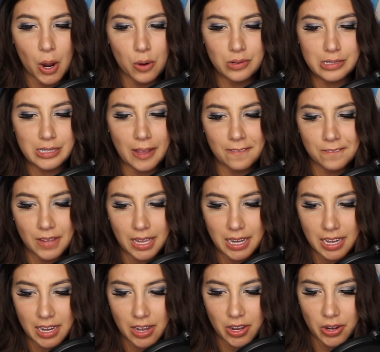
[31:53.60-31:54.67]
post a
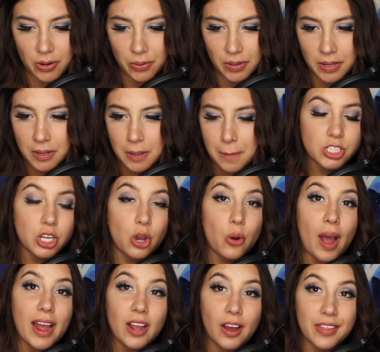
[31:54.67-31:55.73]
video.
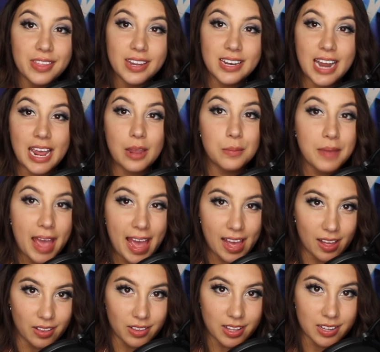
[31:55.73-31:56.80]
So I got the name
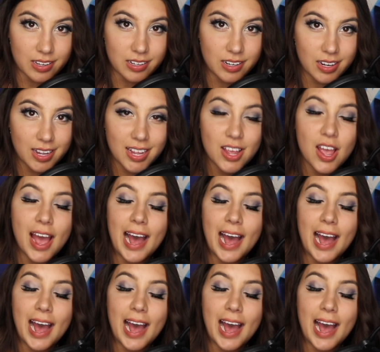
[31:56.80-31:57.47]
Helen.